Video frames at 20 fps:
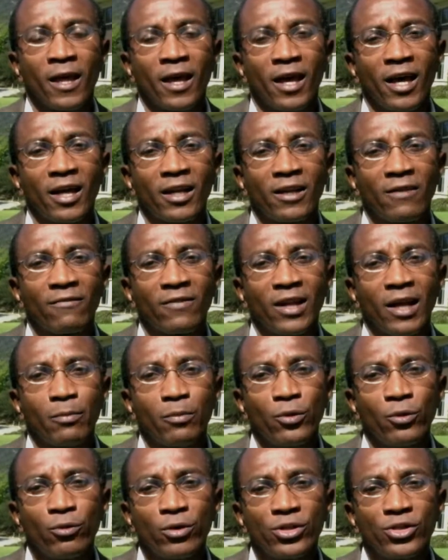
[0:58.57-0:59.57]
And if
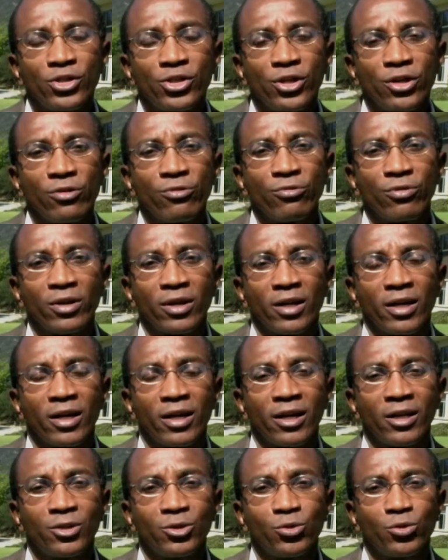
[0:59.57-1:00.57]
Liberian children
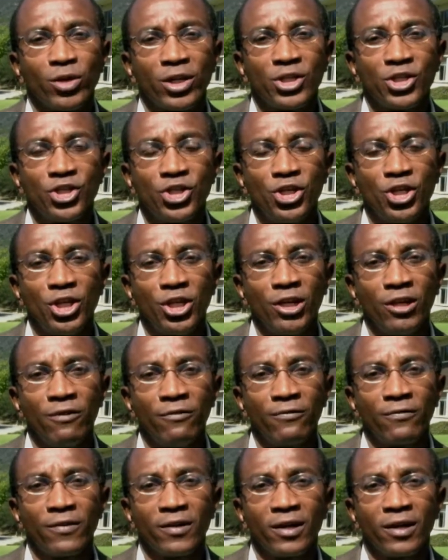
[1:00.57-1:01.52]
are to achieve